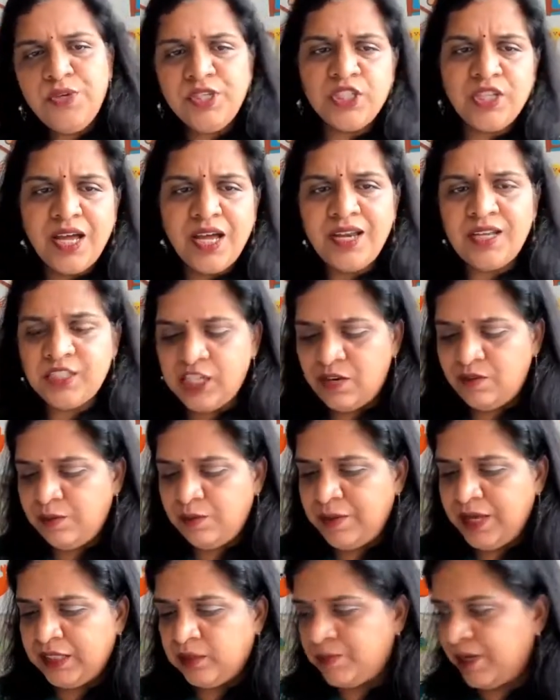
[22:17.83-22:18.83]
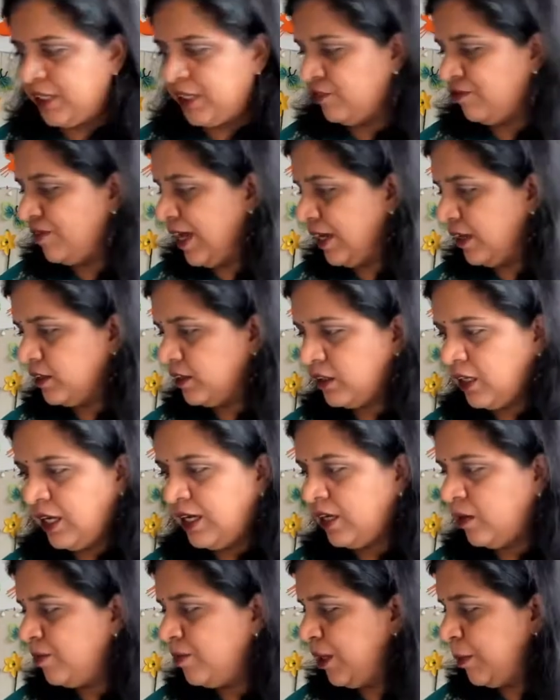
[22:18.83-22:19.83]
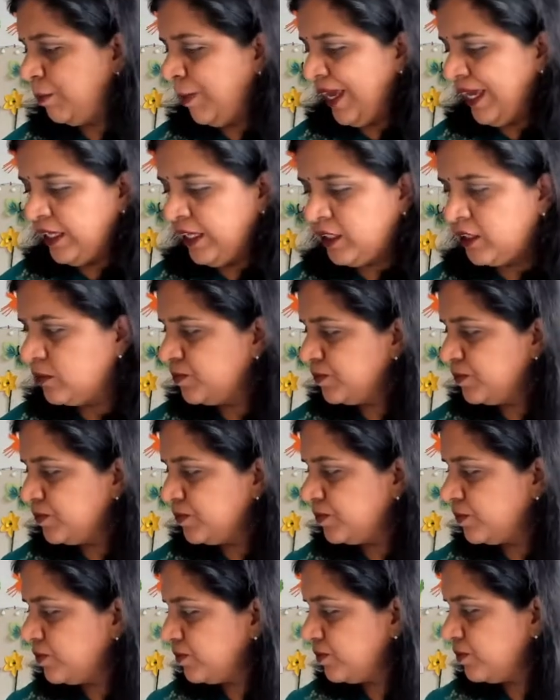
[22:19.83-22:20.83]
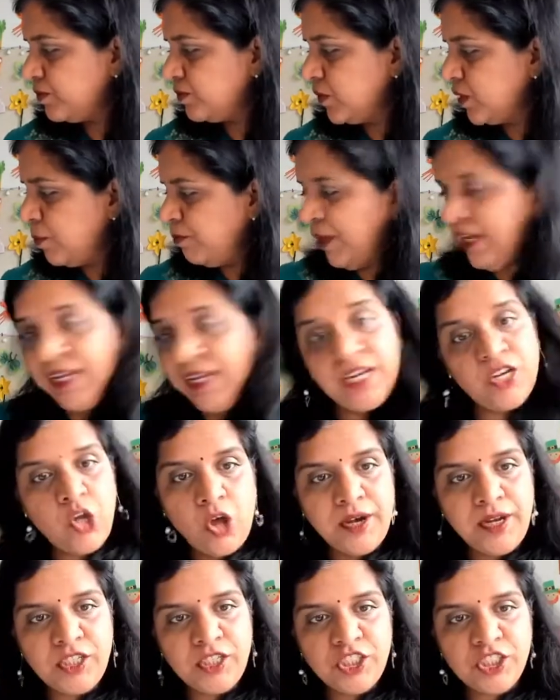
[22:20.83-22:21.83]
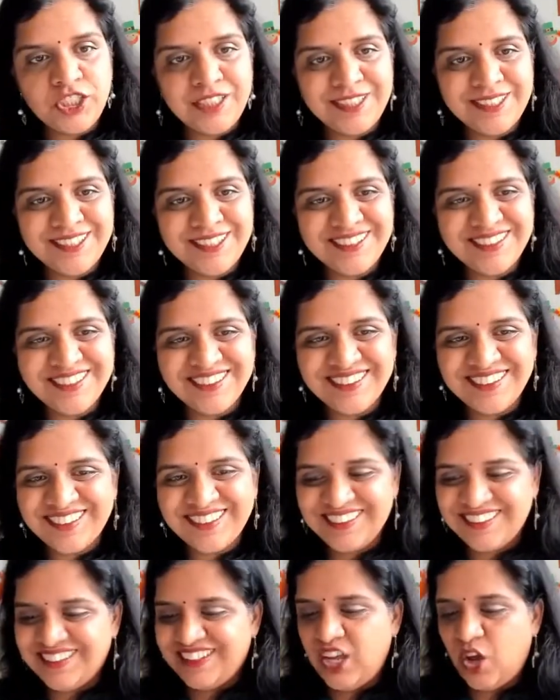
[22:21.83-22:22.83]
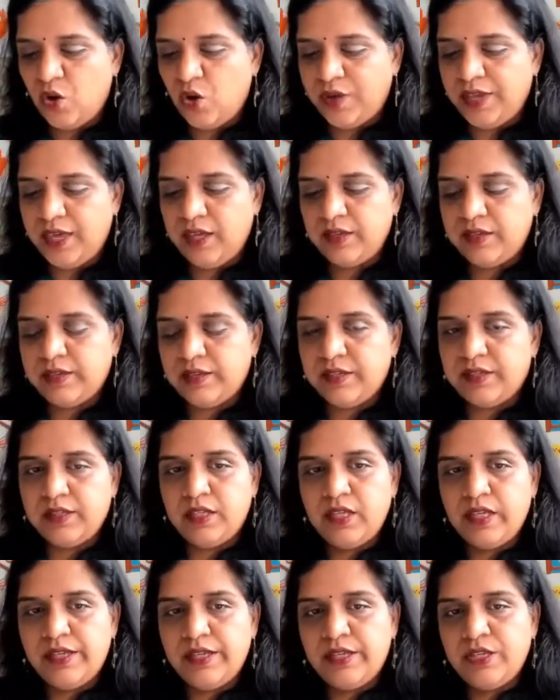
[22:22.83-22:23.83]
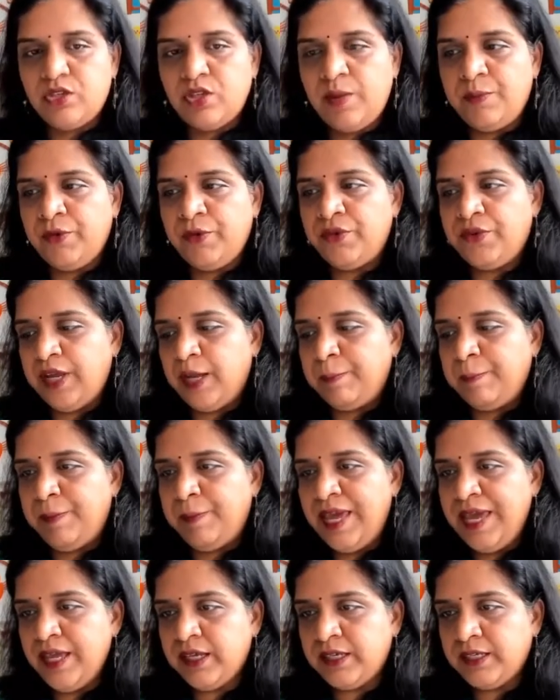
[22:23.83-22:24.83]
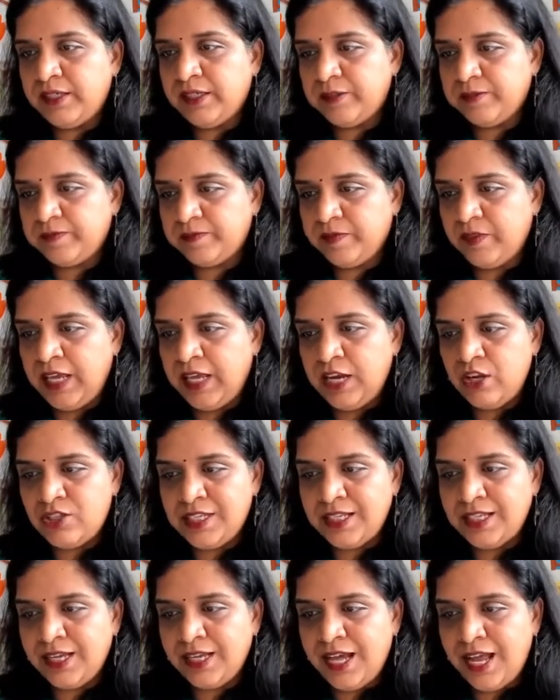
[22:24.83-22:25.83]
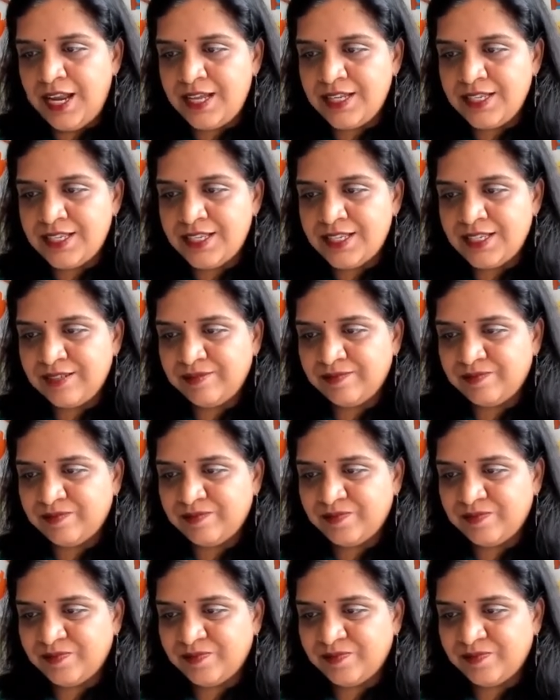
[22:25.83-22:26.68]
Which color shall we make the butterfly? A little bit pink? Pink and orange? Okay. So I'm going to take pink. Can you see the colors?